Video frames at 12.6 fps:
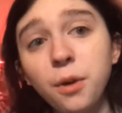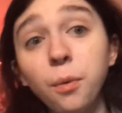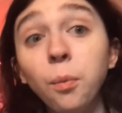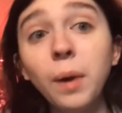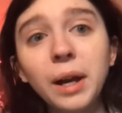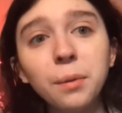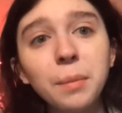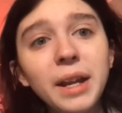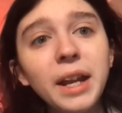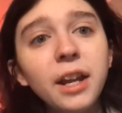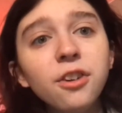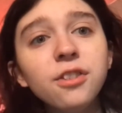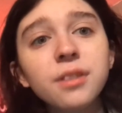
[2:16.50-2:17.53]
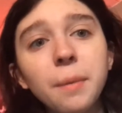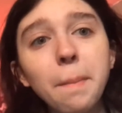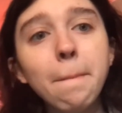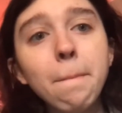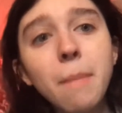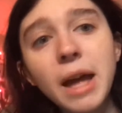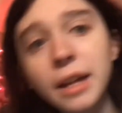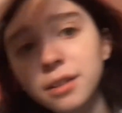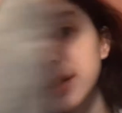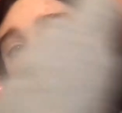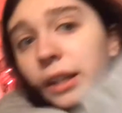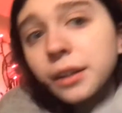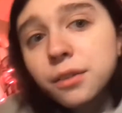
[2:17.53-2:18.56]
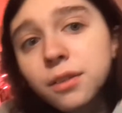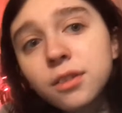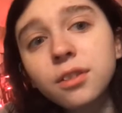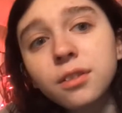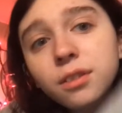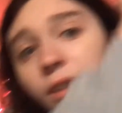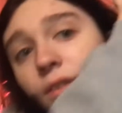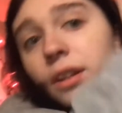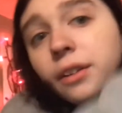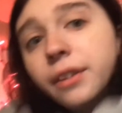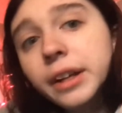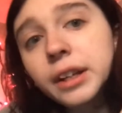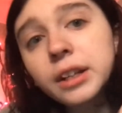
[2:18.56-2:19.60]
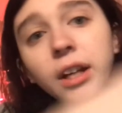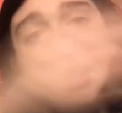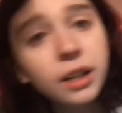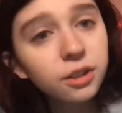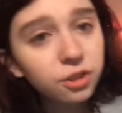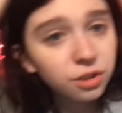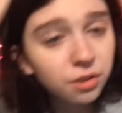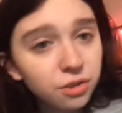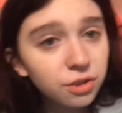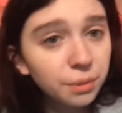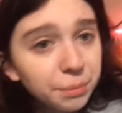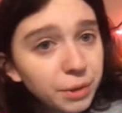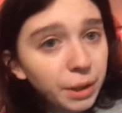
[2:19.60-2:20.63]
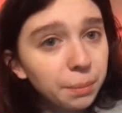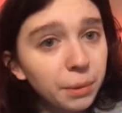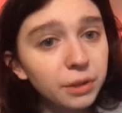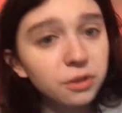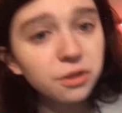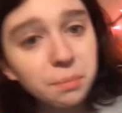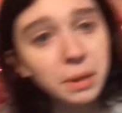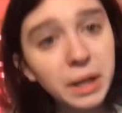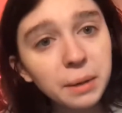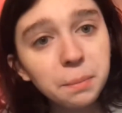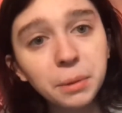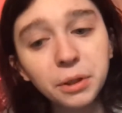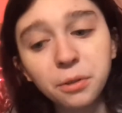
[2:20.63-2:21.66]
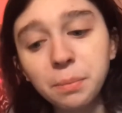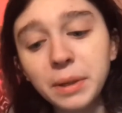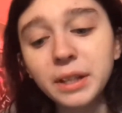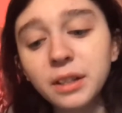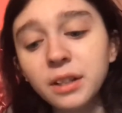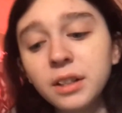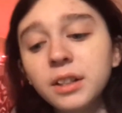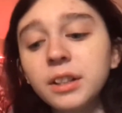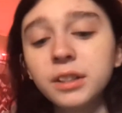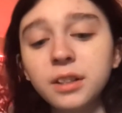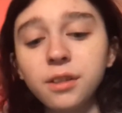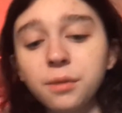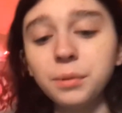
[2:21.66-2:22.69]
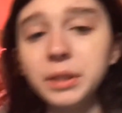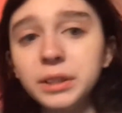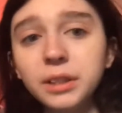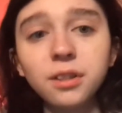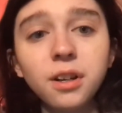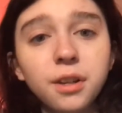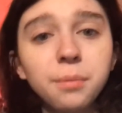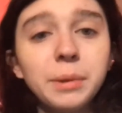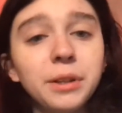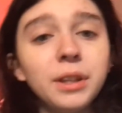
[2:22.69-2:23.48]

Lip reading: Wow, my hair is a mess, and that's just because I, like, just jumped up onto my bunk bed because I wanted to talk about